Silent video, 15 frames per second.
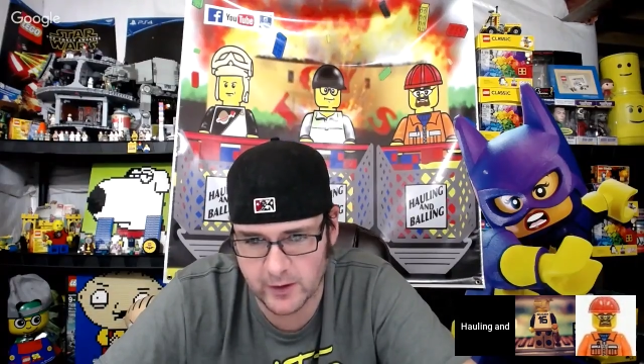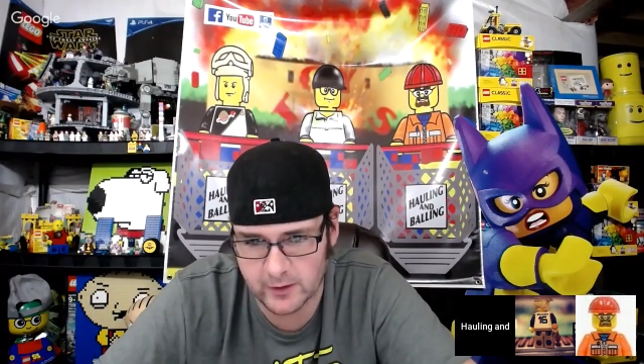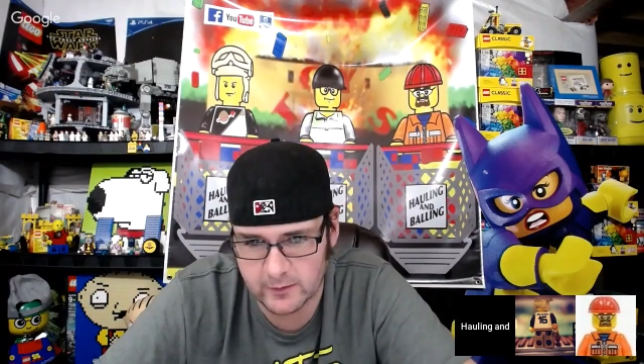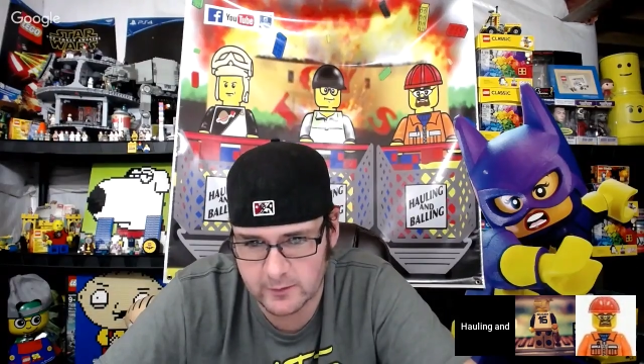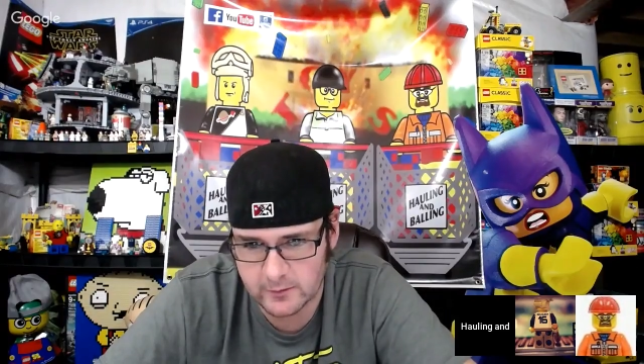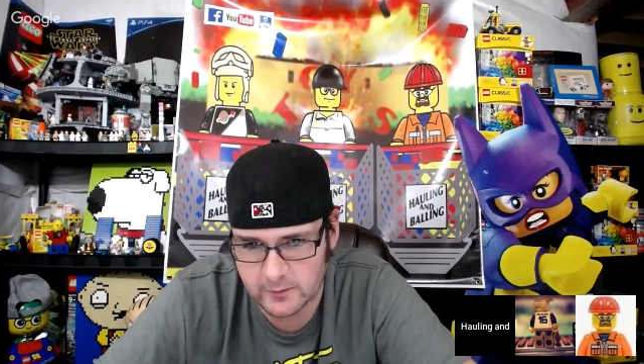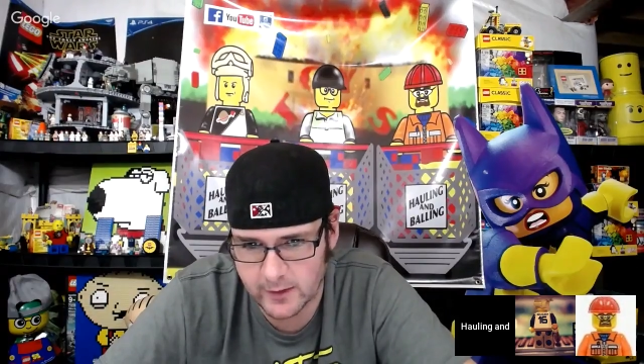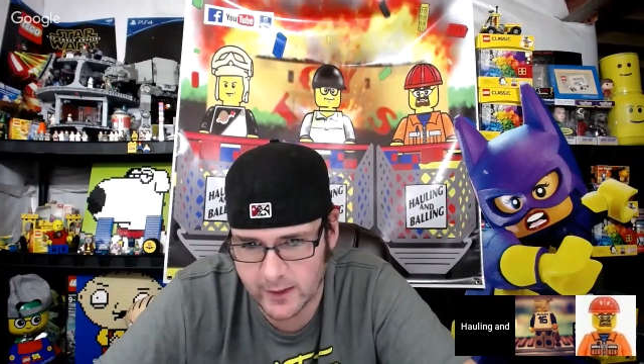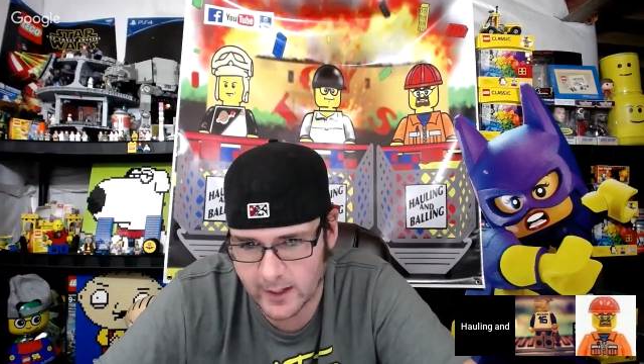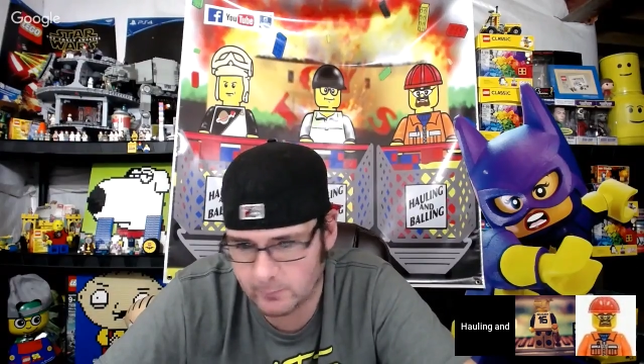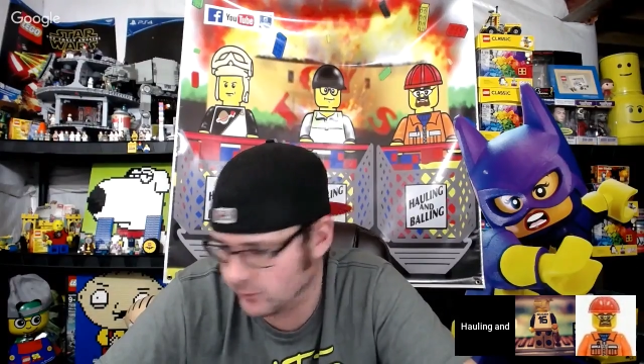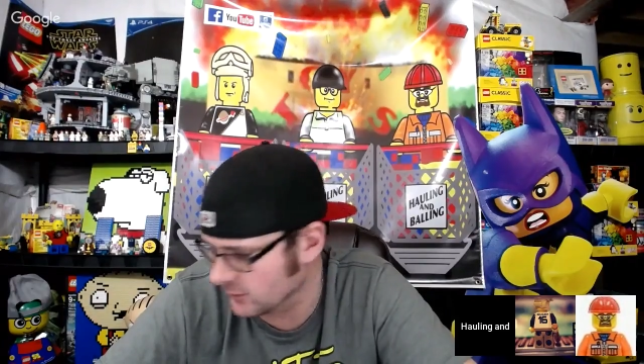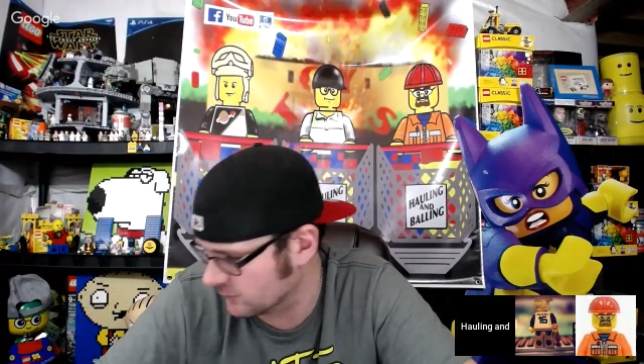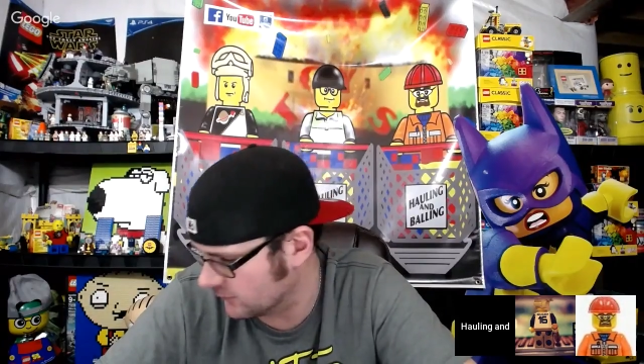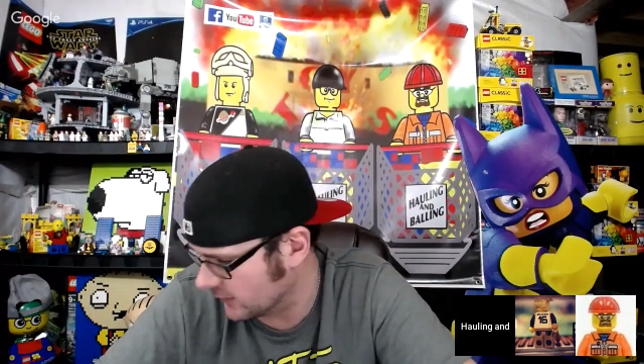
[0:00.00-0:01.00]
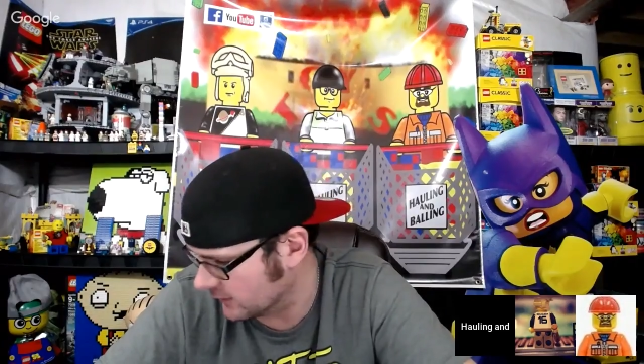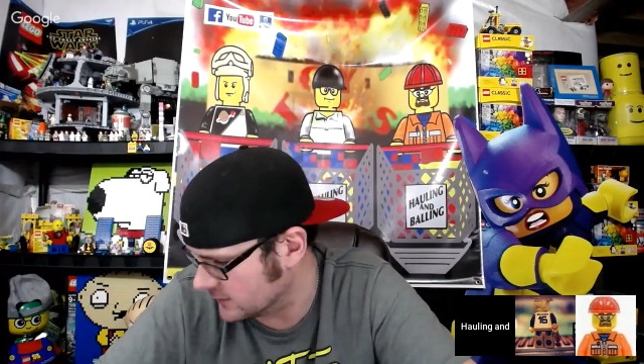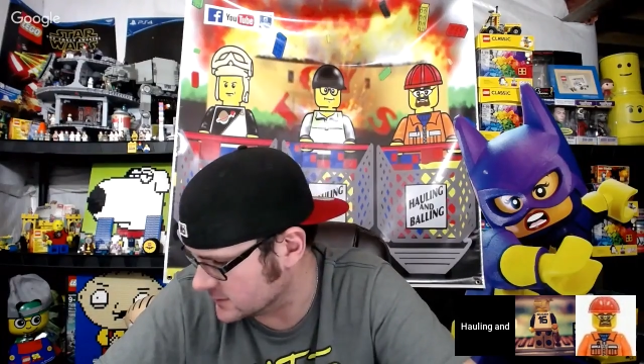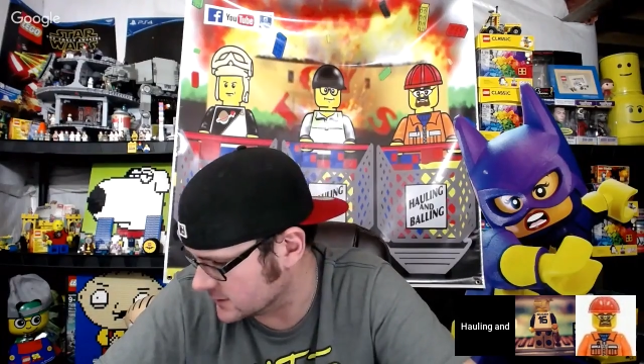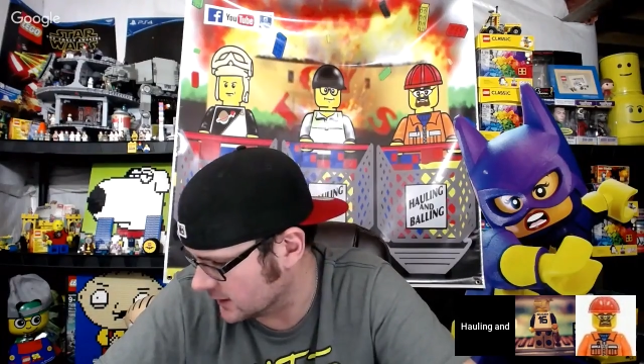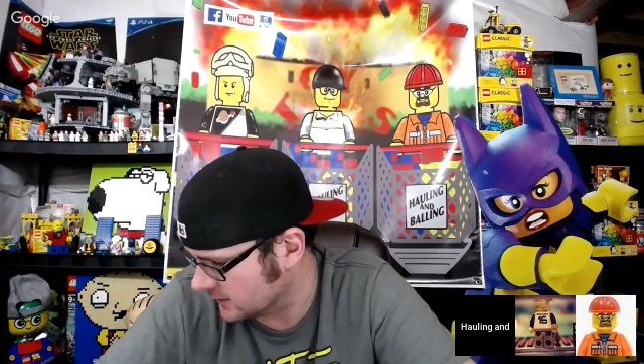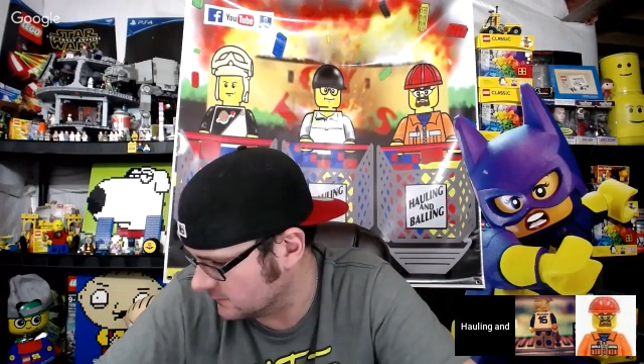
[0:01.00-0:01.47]
Oh yeah, Brick Fair.
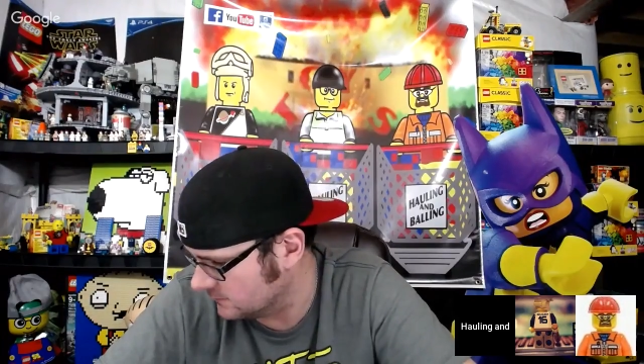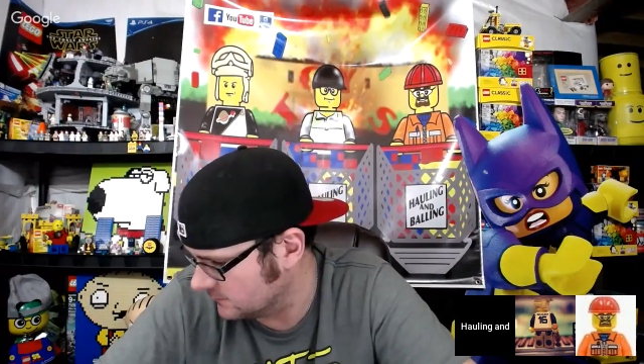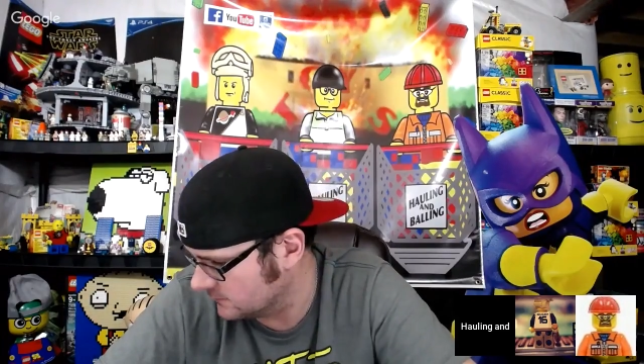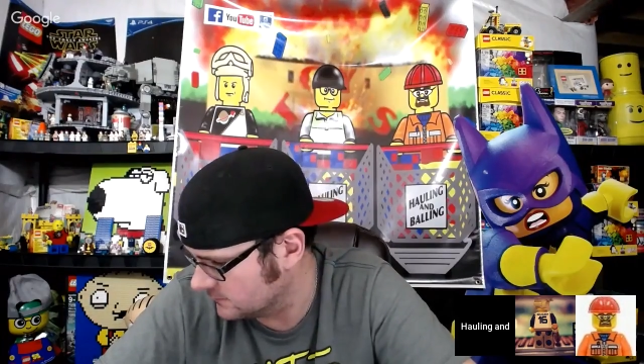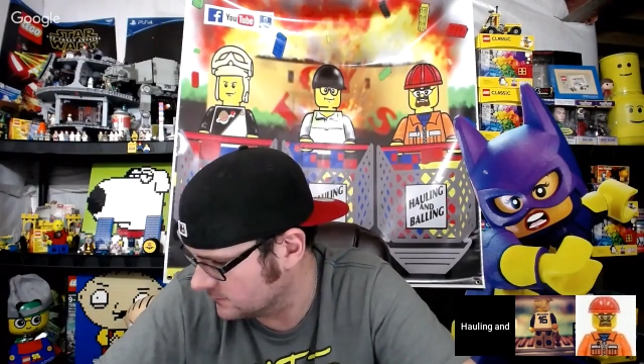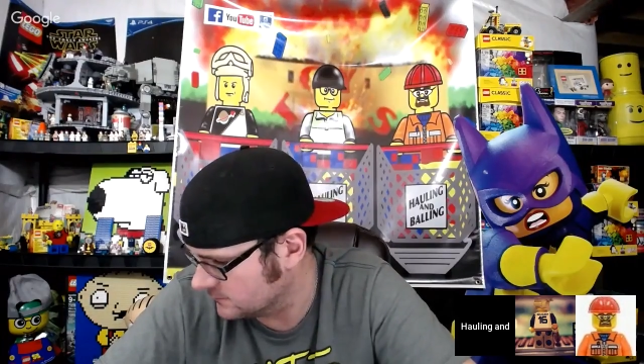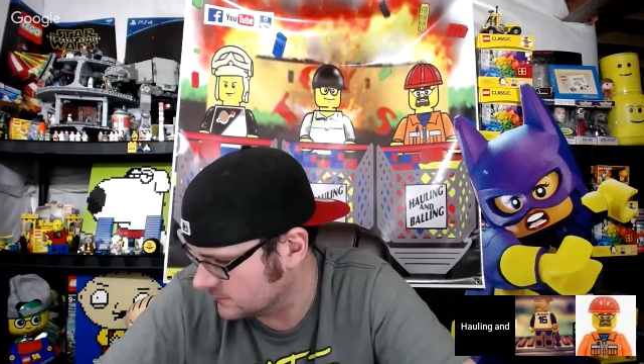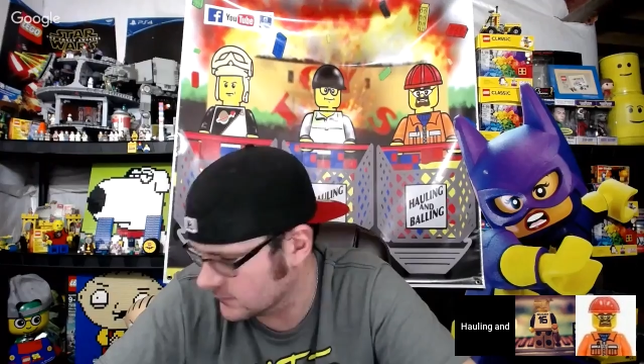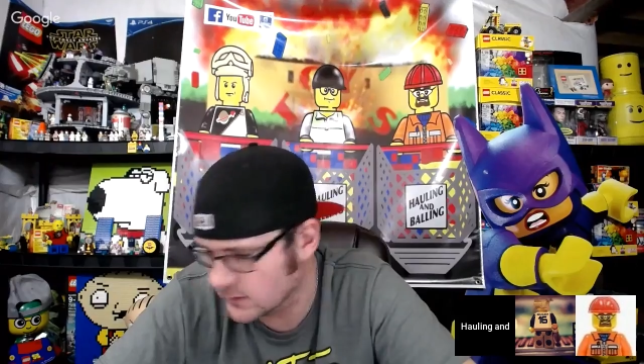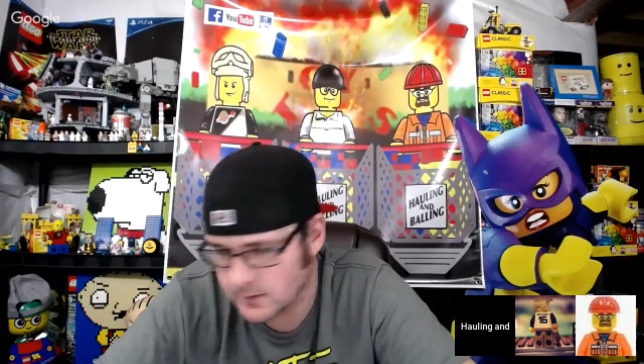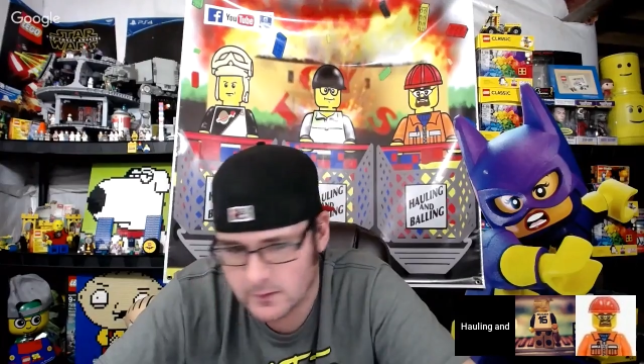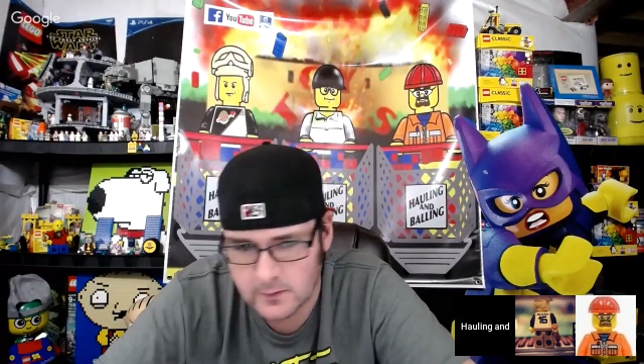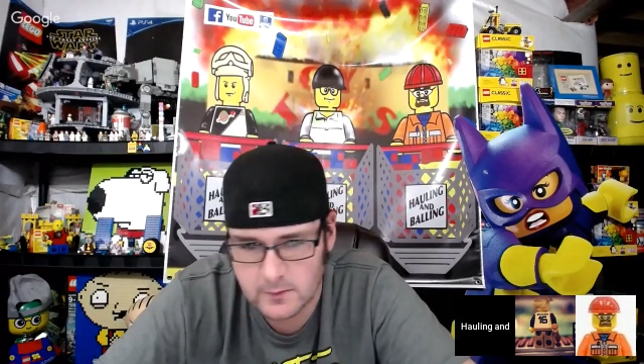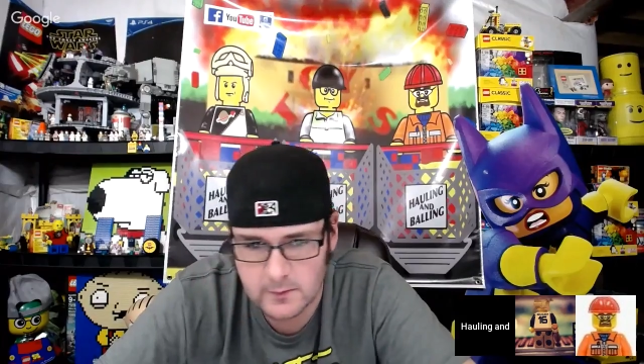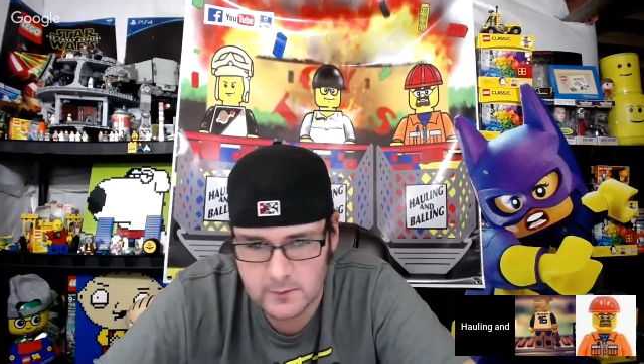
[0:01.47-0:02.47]
Yeah, Brick Fair. You said.